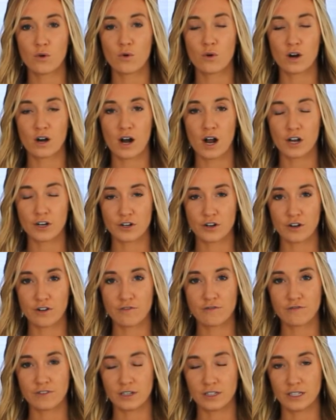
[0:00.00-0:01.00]
or
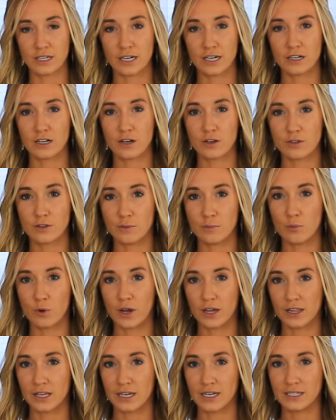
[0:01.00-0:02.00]
underfilling the
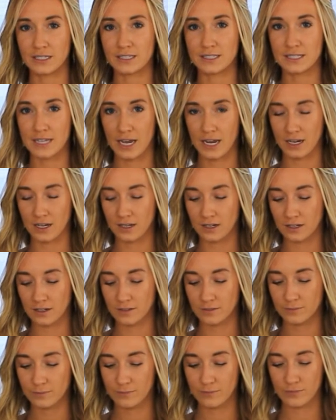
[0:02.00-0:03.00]
boiling
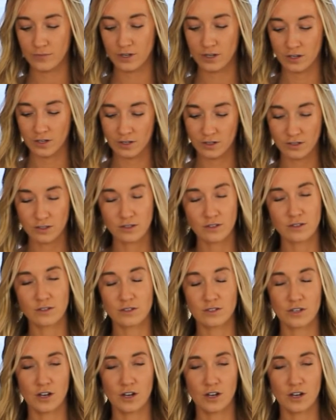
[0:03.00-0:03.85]
tank.